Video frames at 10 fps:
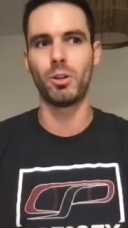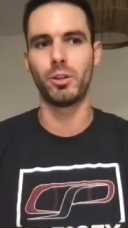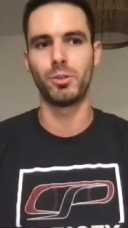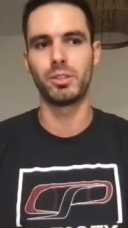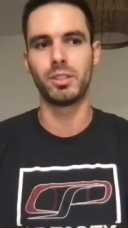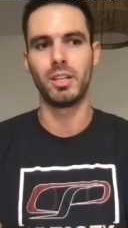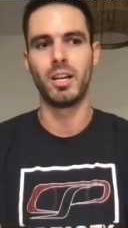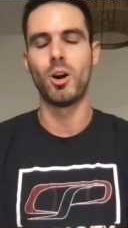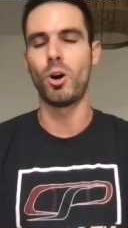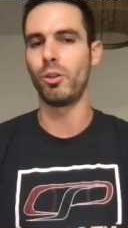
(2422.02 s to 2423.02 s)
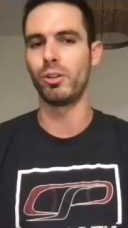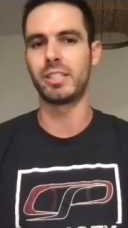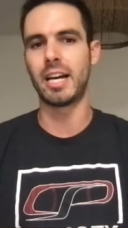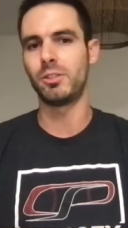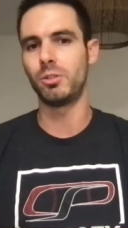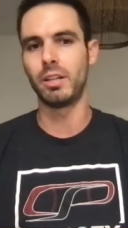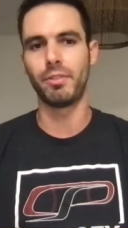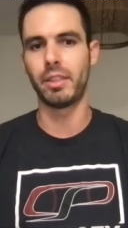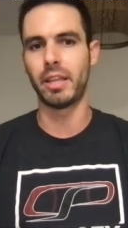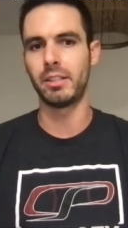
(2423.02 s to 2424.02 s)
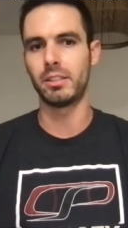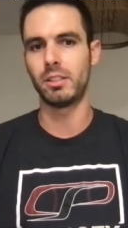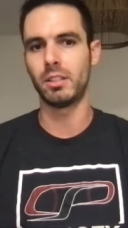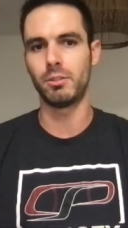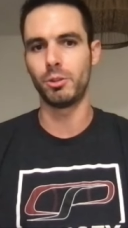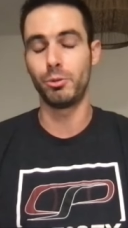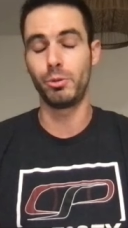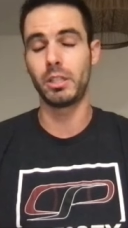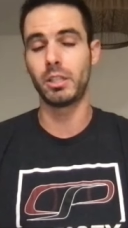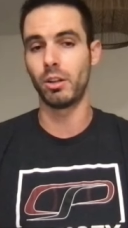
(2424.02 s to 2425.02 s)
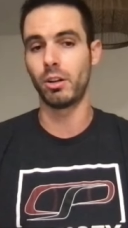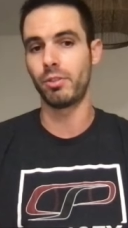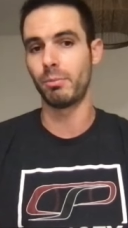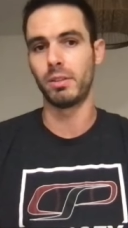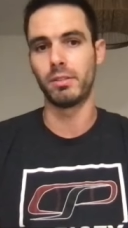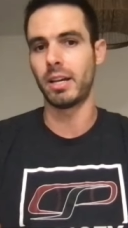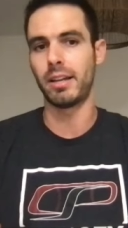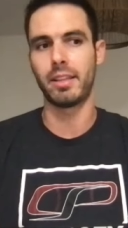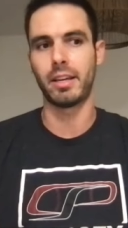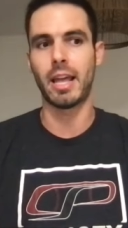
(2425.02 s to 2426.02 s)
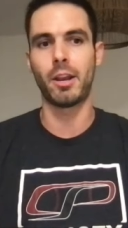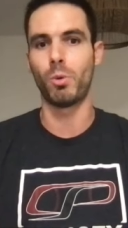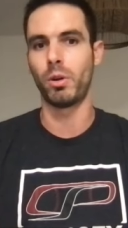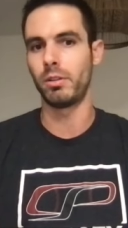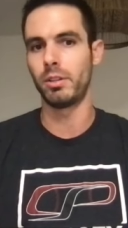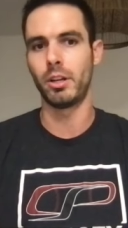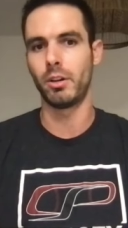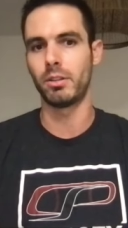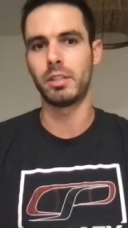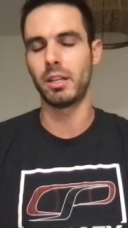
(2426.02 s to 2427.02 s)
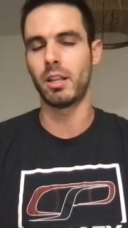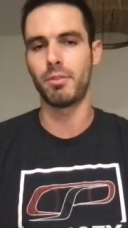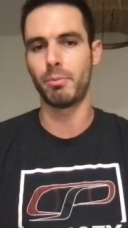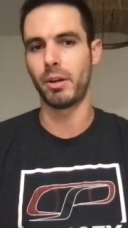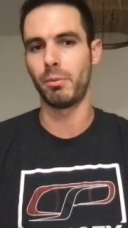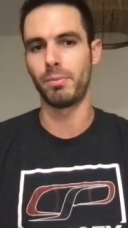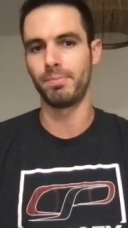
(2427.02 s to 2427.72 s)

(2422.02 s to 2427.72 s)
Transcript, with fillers: those all those guys do different things, and you really can learn from I think anyone. Yeah. You know, take a lot from anyone.